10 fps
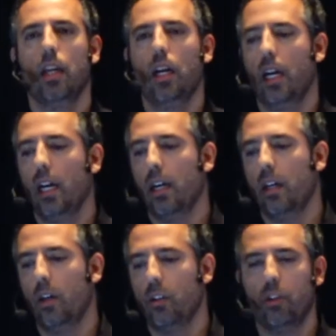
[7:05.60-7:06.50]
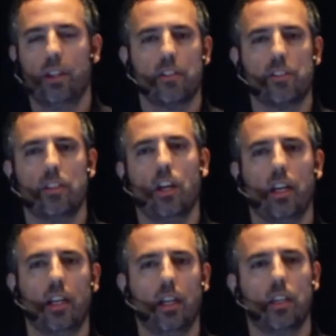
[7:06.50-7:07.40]
uh, although there's
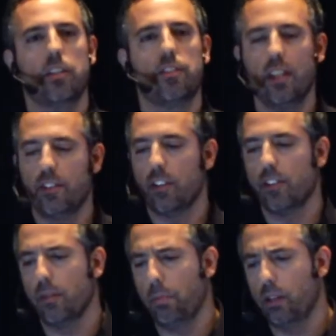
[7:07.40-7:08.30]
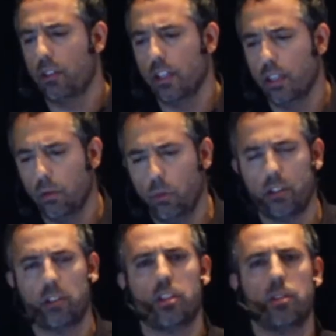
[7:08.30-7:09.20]
not a consensus about the,
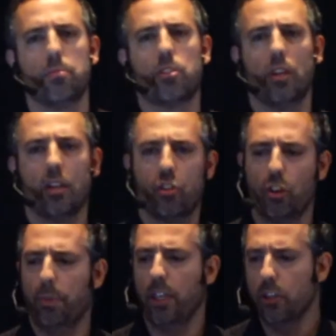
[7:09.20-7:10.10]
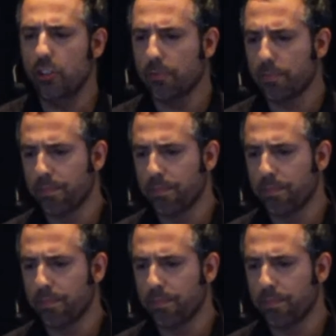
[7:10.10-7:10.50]
what terms uh, should be used.